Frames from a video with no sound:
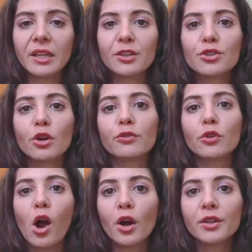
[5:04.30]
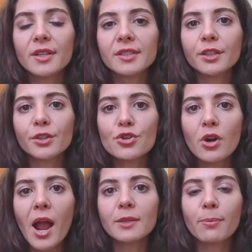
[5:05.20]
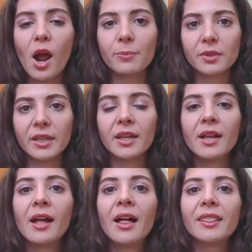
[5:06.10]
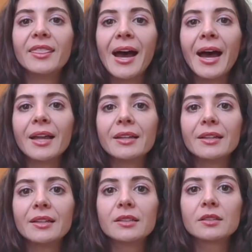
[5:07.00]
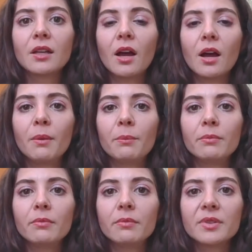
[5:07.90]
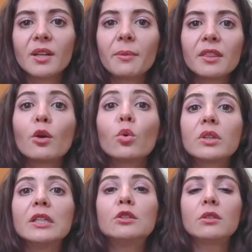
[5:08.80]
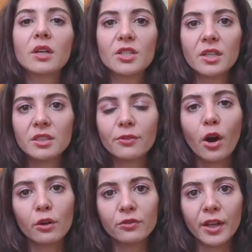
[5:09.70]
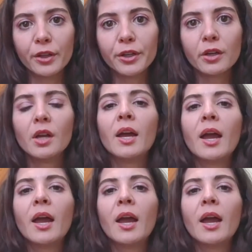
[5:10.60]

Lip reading: And so if your heart doesn't contract properly, that is something that will lead to congestive heart failure.